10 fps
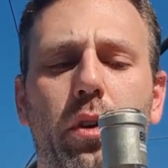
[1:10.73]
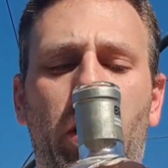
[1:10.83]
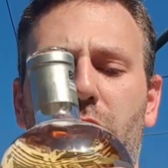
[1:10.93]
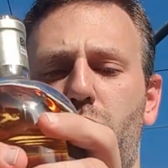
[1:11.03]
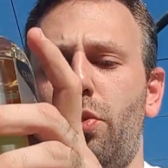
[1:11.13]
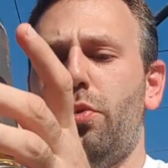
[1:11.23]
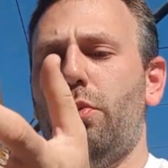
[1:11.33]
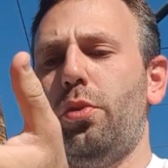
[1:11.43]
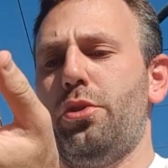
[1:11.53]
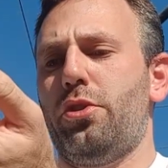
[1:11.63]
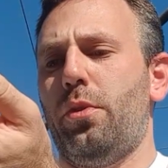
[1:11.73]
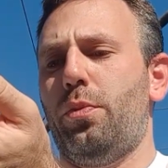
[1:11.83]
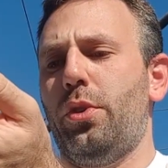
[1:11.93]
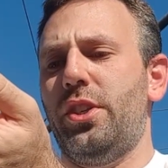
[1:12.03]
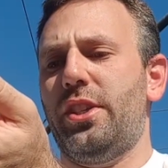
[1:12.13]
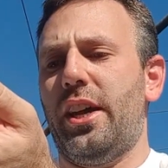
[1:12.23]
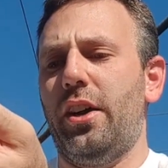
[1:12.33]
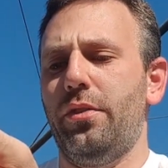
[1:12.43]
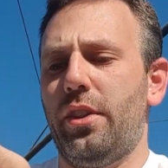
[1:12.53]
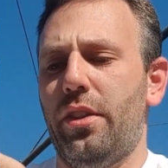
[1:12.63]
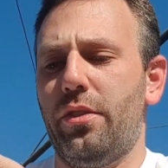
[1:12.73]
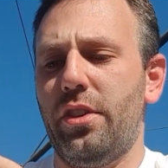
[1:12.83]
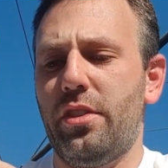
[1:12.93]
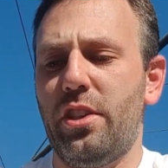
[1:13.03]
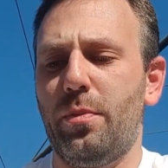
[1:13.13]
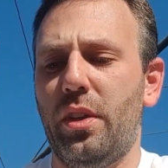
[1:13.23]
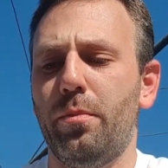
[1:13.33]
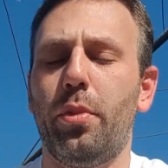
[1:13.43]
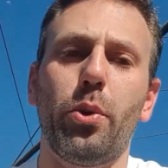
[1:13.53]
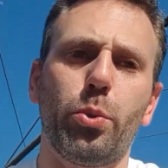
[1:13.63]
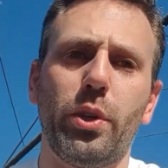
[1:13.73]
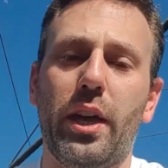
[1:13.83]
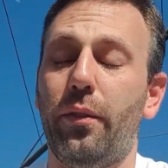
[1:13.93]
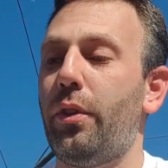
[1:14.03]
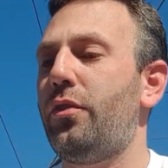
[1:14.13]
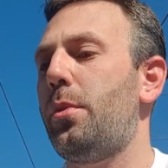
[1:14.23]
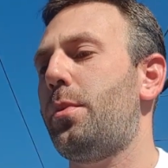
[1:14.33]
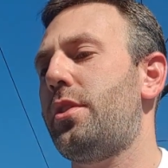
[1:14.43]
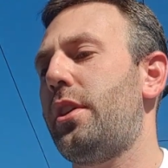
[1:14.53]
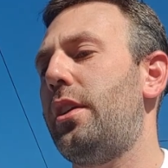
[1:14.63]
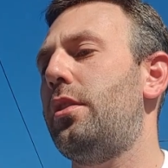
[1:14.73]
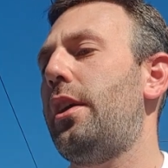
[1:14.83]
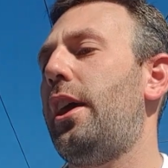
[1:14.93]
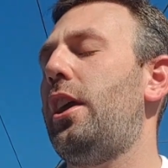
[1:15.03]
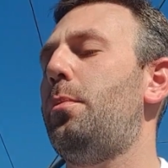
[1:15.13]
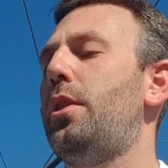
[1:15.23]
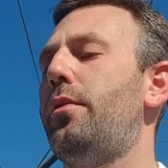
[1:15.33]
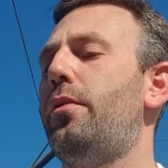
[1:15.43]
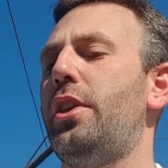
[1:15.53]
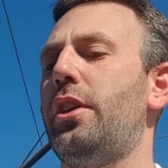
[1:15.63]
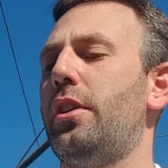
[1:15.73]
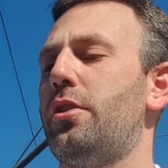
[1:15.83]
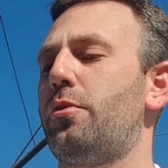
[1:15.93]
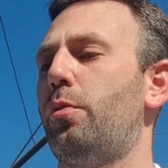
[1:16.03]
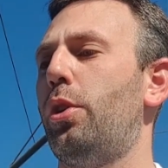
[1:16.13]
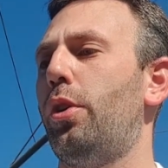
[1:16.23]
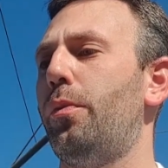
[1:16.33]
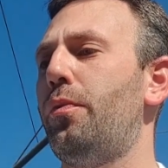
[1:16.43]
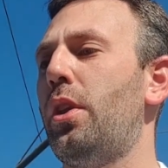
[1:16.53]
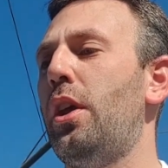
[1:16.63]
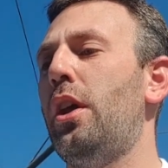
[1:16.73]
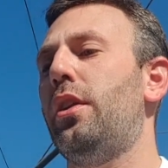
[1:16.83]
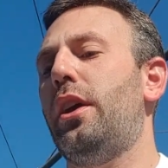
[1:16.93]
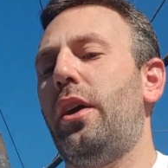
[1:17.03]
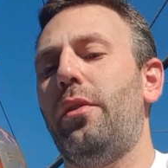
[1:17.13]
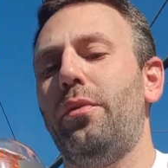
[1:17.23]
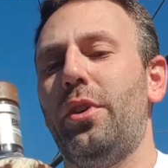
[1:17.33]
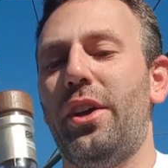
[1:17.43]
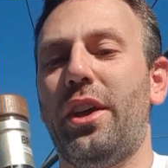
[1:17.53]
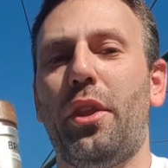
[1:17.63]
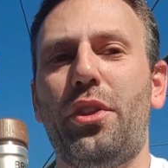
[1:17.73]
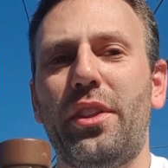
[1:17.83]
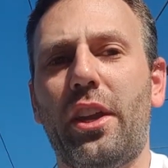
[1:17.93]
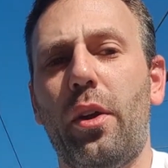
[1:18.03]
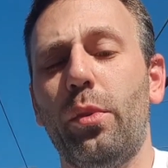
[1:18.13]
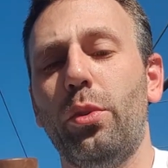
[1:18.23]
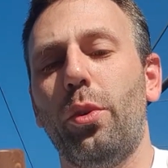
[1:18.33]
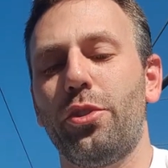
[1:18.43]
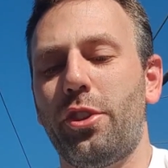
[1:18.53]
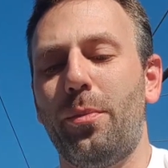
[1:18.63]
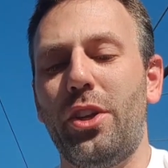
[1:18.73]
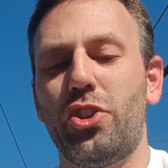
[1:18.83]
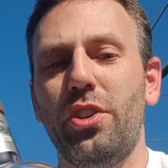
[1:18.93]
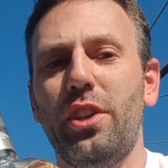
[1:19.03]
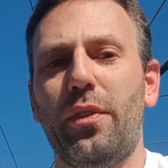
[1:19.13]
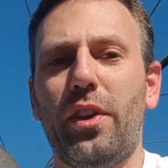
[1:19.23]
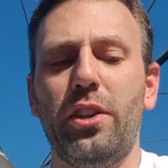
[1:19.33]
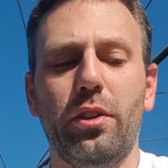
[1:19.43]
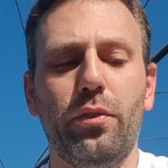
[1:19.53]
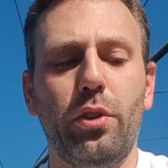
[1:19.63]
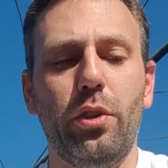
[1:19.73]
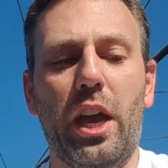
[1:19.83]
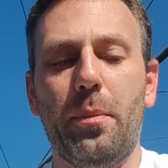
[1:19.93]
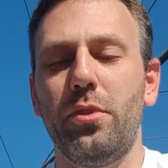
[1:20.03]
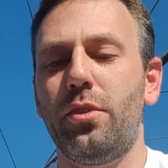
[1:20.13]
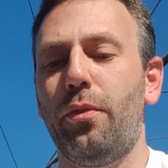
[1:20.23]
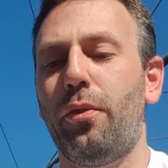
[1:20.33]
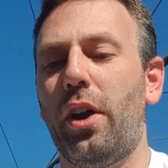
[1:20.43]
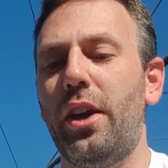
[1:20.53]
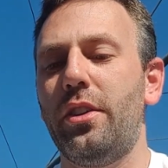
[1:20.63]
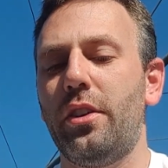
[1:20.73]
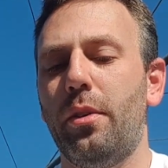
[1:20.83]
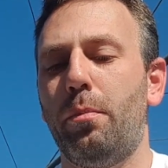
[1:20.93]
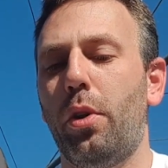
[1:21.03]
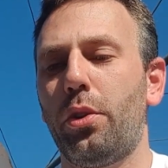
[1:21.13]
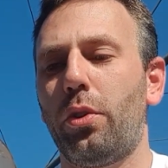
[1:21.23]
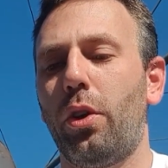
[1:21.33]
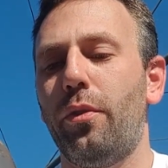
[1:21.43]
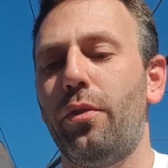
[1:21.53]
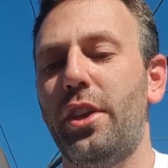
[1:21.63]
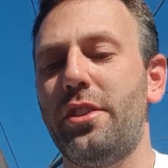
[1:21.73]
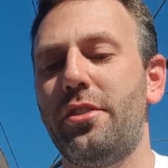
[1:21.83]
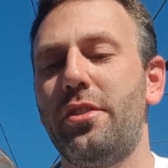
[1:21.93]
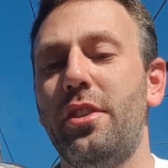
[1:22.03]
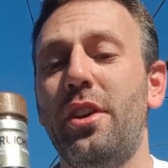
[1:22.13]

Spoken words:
I should also point out that this has been bottled at 50% ABV as well. Now, another thing that I will also mention, if any of you happen to find a bottle of this,